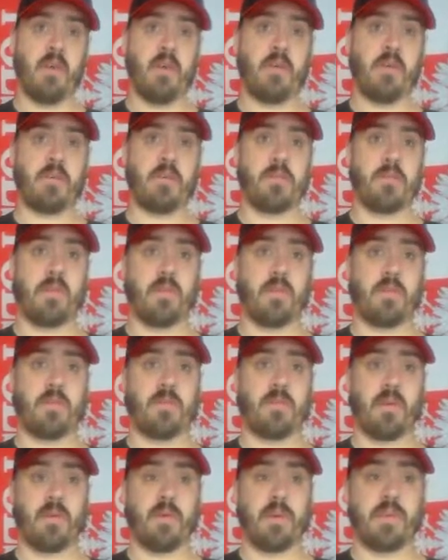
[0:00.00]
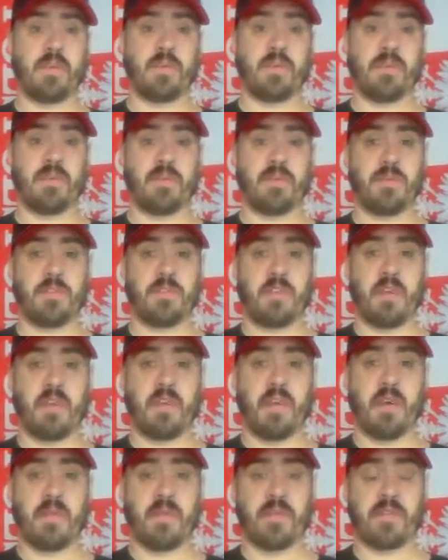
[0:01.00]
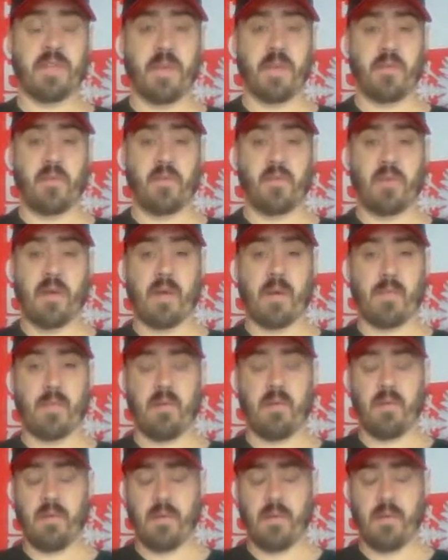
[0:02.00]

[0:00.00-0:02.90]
WWE just seems to be churning out the same crap.